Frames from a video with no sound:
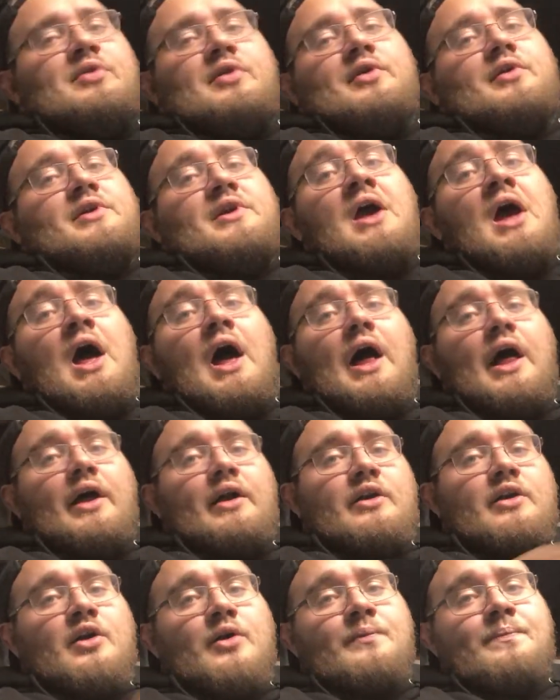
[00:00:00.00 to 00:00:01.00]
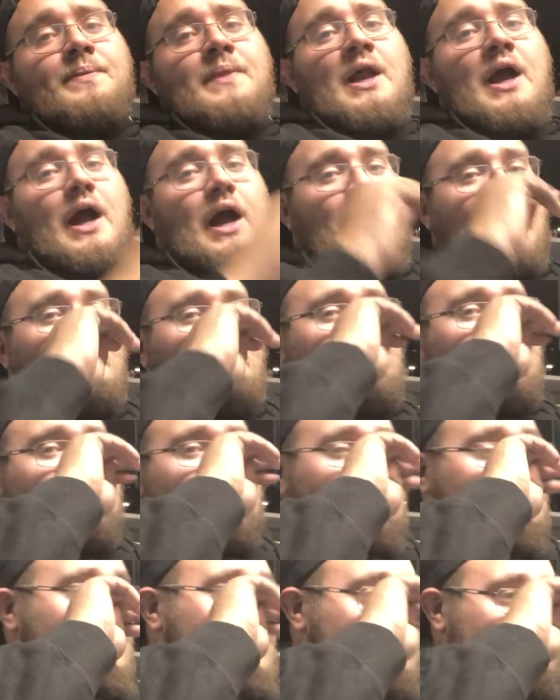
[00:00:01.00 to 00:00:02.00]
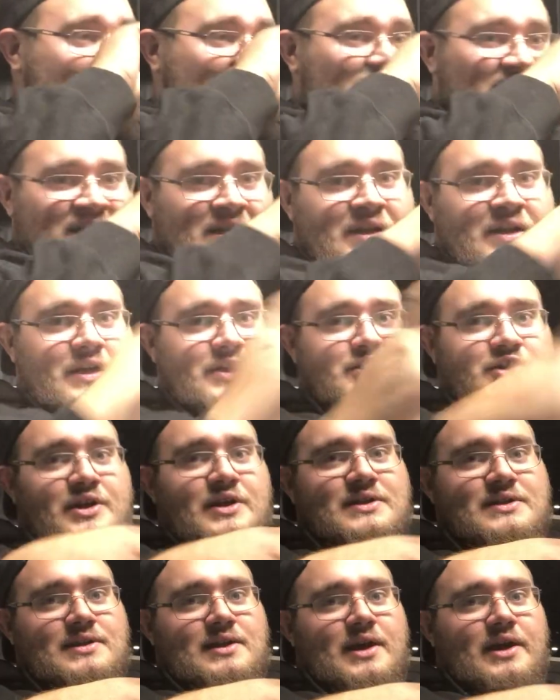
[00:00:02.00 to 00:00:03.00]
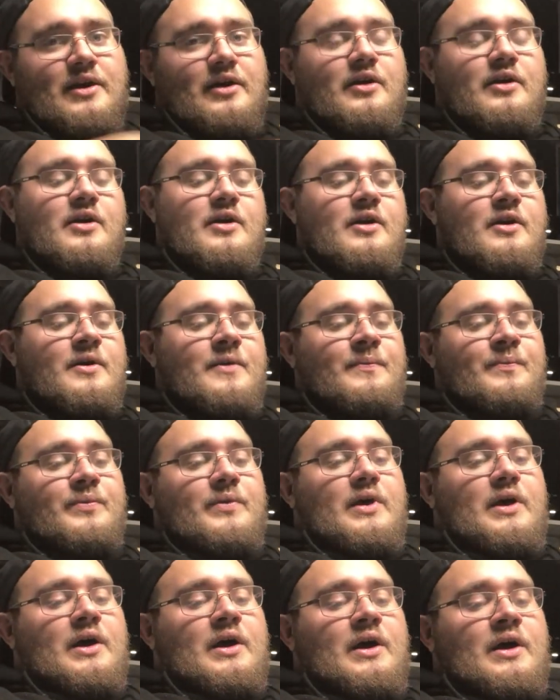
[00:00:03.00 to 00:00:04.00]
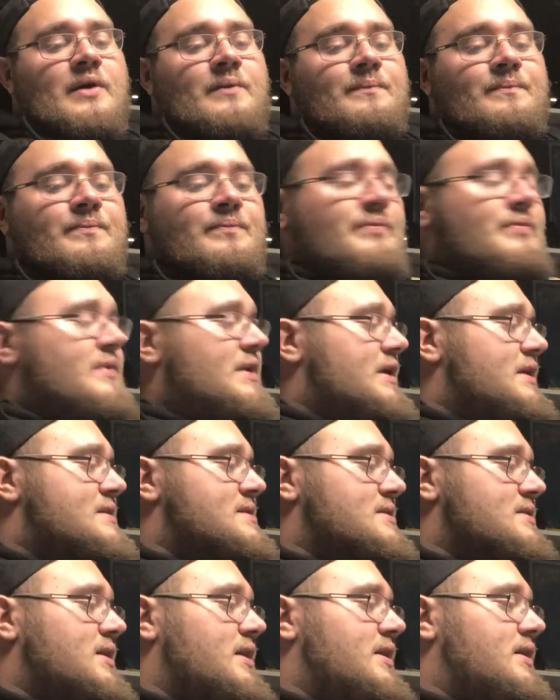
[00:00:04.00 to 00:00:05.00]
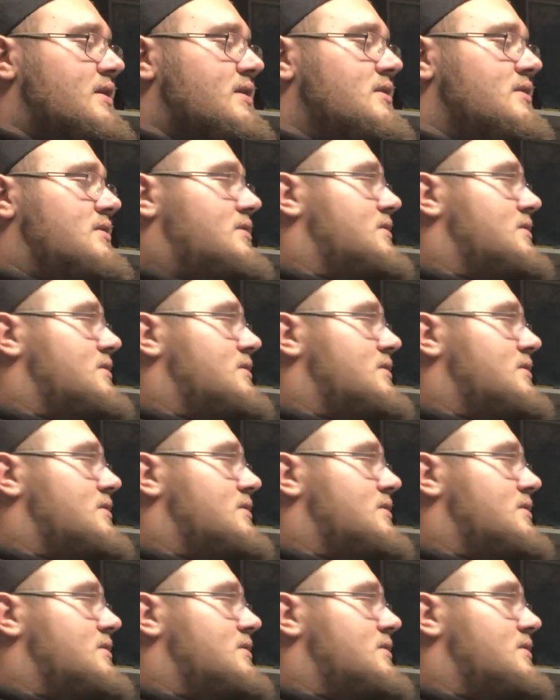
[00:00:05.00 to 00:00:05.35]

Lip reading: 30. I don't know. I will catch you guys later. It's like